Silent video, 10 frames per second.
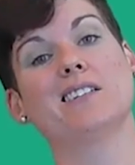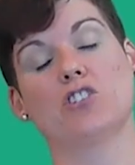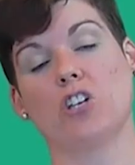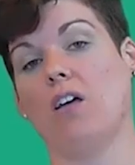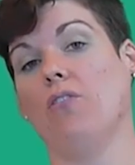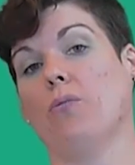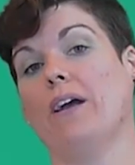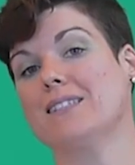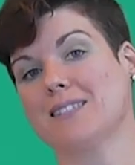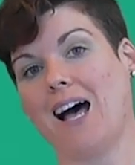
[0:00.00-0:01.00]
the shell the
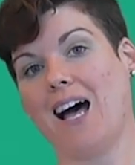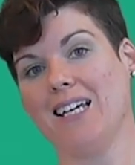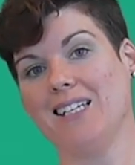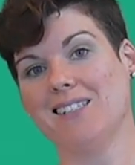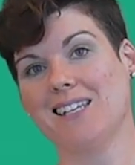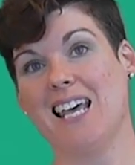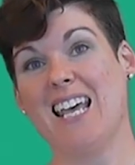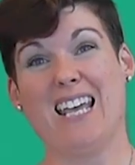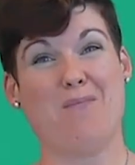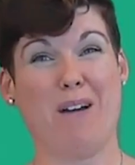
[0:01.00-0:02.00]
right size,
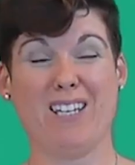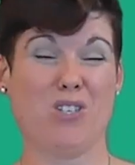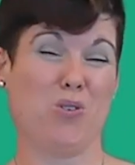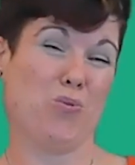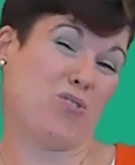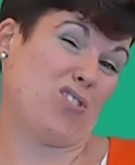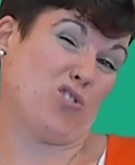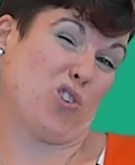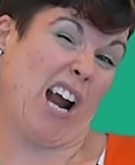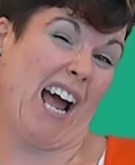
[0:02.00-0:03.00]
it might use
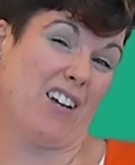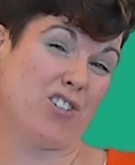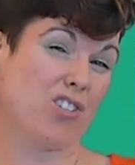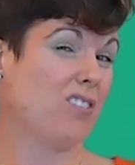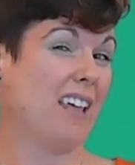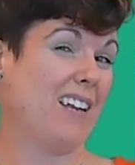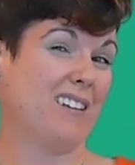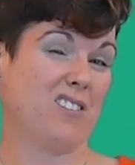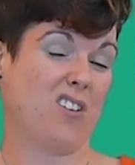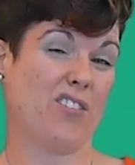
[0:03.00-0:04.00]
trash
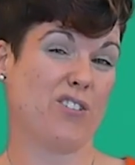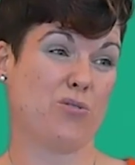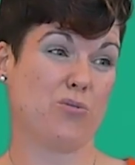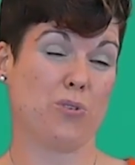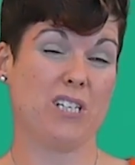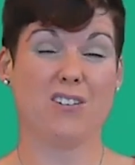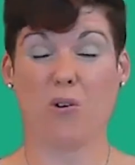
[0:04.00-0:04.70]
that is on the street,